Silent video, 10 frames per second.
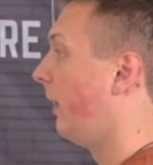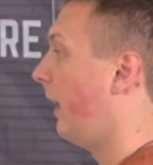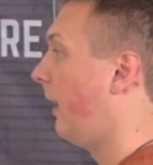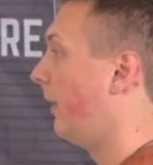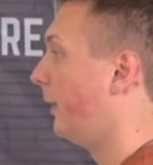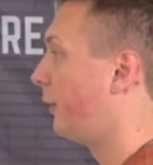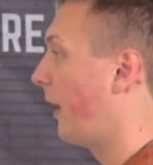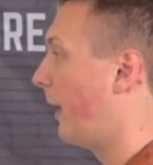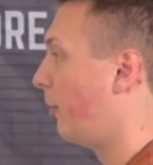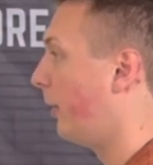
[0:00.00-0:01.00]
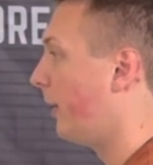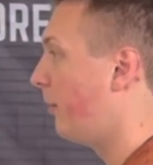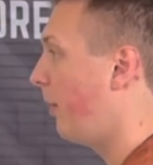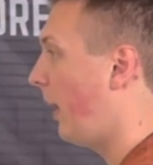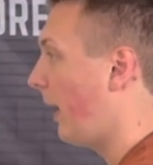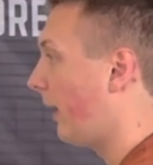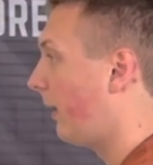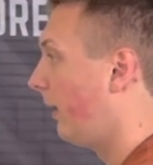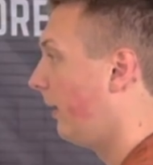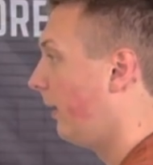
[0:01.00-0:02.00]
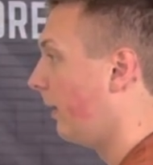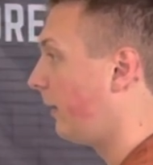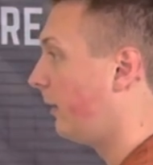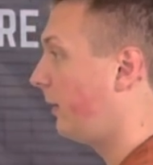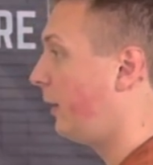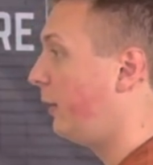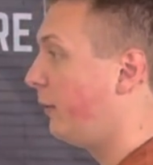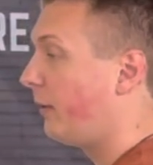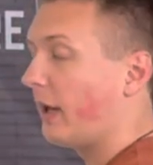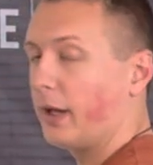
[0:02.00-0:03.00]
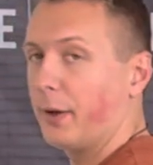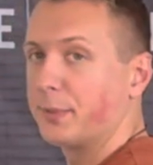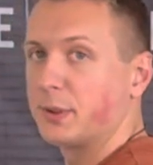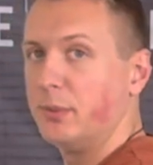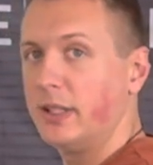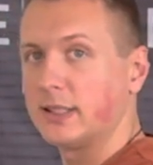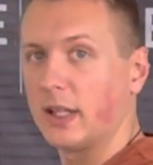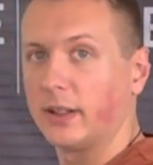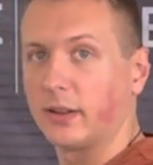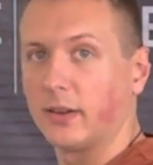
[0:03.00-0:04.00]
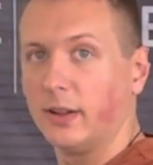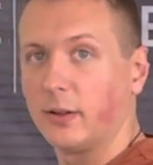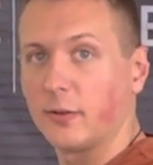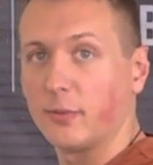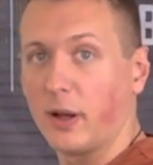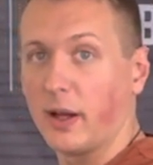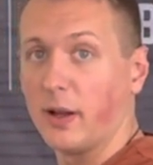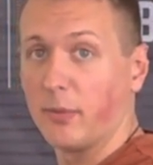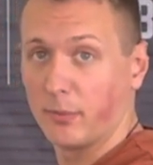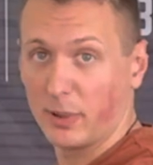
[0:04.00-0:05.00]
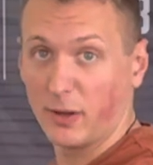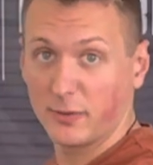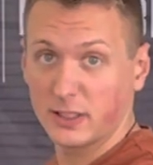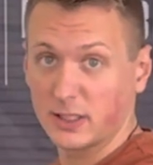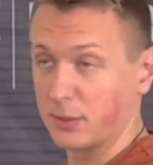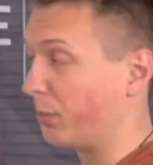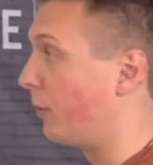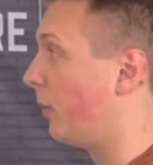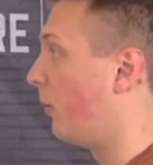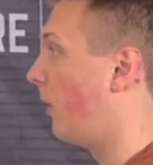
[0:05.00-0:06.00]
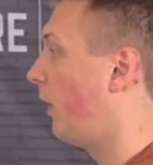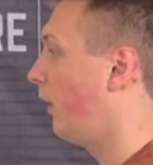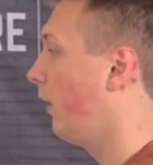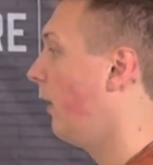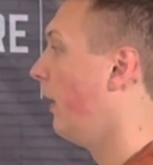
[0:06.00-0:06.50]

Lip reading: and then try to bring it back. A good cue that helps me is I like to think of my pelvis as a bowl of water.